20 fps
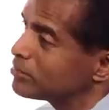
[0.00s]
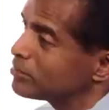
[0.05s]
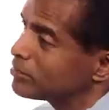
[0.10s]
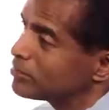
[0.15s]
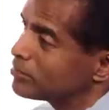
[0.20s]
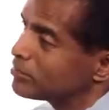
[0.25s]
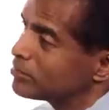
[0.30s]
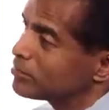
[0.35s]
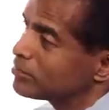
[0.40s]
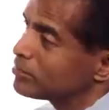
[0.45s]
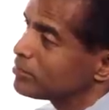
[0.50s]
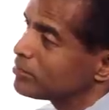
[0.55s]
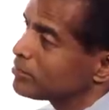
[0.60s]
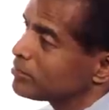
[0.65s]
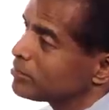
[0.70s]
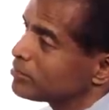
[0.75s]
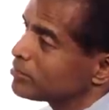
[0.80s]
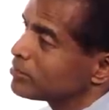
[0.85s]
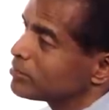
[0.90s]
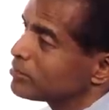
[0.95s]

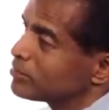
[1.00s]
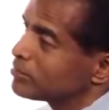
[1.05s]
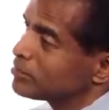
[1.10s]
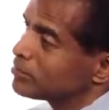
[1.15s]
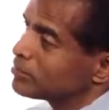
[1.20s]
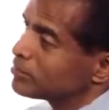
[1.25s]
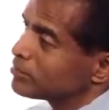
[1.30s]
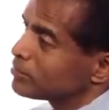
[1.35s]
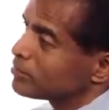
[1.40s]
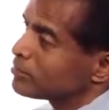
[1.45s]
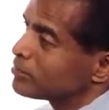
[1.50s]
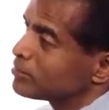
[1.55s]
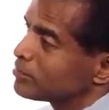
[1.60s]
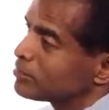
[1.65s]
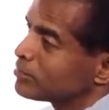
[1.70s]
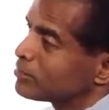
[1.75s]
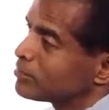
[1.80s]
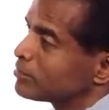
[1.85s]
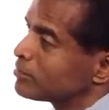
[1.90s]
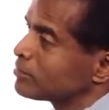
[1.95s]

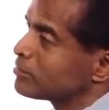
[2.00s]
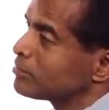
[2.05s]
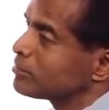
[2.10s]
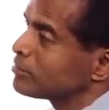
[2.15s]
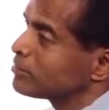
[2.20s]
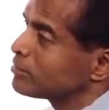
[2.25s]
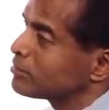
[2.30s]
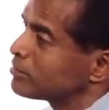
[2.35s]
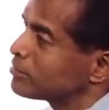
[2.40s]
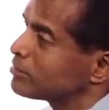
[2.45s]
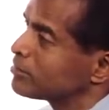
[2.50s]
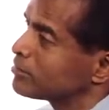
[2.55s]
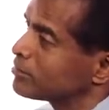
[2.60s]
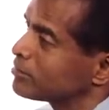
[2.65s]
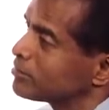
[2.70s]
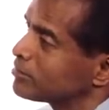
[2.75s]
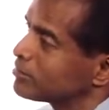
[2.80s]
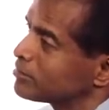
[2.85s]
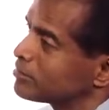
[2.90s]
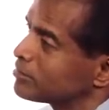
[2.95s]

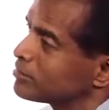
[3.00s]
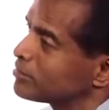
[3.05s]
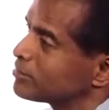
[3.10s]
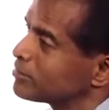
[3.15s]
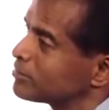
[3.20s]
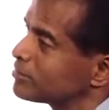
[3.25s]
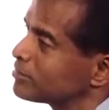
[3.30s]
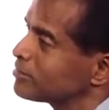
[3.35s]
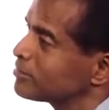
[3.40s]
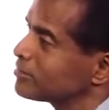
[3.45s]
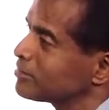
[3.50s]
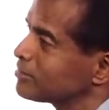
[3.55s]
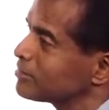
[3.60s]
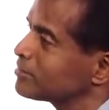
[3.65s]
The person shown says nothing.